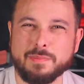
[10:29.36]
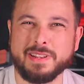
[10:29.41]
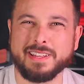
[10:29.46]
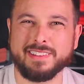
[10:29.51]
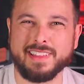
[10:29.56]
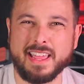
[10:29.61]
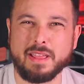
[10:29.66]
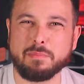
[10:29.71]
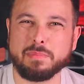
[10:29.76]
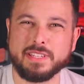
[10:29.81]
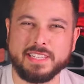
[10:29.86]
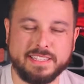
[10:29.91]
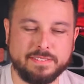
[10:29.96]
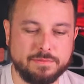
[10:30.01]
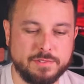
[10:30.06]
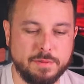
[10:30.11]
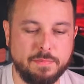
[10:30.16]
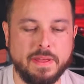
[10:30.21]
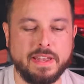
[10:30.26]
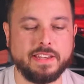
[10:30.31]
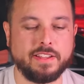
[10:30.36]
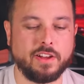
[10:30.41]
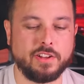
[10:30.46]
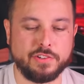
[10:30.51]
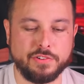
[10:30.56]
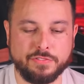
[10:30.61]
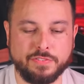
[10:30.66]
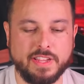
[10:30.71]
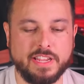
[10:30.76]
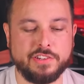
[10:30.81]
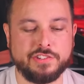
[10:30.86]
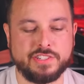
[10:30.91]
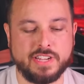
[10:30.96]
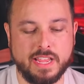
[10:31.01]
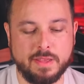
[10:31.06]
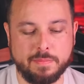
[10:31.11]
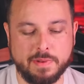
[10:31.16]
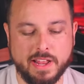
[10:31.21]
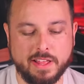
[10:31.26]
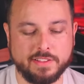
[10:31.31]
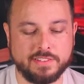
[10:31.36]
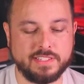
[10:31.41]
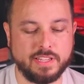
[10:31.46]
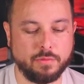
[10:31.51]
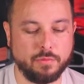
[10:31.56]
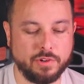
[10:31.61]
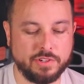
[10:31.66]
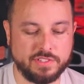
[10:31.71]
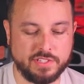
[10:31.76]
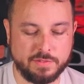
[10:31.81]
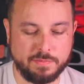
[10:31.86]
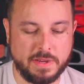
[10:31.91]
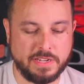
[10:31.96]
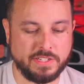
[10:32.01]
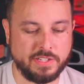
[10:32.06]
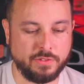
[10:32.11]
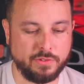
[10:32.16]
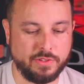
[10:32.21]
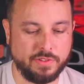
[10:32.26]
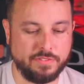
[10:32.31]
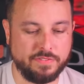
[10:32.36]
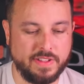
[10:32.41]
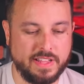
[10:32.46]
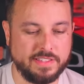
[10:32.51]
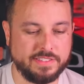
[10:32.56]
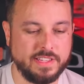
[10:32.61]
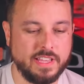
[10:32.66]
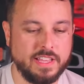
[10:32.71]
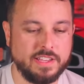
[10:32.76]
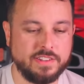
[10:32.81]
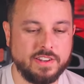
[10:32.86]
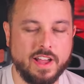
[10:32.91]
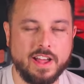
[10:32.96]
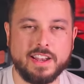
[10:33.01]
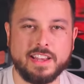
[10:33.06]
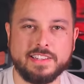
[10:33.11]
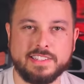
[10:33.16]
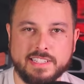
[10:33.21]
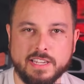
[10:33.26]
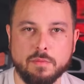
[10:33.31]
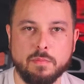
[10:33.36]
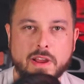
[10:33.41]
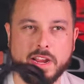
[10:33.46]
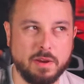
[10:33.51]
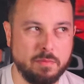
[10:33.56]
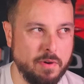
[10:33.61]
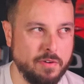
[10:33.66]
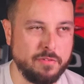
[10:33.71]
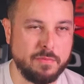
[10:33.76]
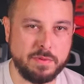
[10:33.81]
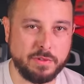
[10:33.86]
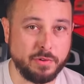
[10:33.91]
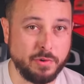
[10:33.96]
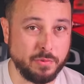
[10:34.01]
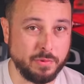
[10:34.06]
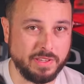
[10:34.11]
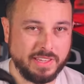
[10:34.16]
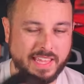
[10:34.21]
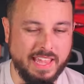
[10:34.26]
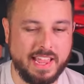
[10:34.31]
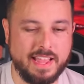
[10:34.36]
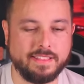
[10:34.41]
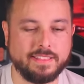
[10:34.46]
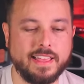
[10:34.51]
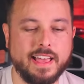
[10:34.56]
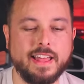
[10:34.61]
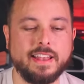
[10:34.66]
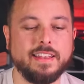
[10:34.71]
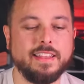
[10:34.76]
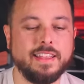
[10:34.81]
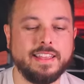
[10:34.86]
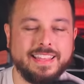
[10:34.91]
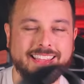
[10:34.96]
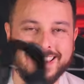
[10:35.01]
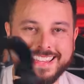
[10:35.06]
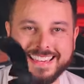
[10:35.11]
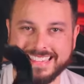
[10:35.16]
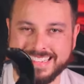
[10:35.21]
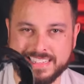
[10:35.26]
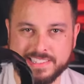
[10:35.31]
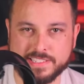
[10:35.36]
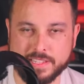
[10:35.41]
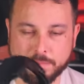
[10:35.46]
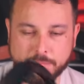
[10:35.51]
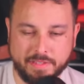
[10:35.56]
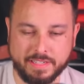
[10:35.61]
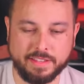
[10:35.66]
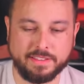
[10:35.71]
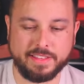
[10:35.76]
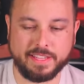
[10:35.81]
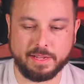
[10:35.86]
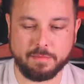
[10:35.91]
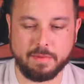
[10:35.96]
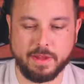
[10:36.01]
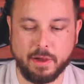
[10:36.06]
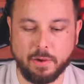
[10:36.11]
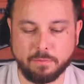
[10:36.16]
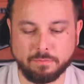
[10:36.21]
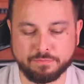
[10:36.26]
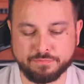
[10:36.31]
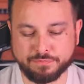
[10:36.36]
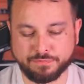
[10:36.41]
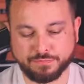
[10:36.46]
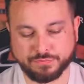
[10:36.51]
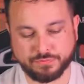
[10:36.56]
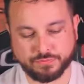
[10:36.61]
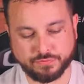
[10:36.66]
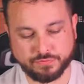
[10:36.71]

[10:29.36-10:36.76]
bit of light bleed, depending on your face shape and how this thing works, especially through the vents. Not a deal breaker, but for people who really hate that, it is something to think about. Now, it's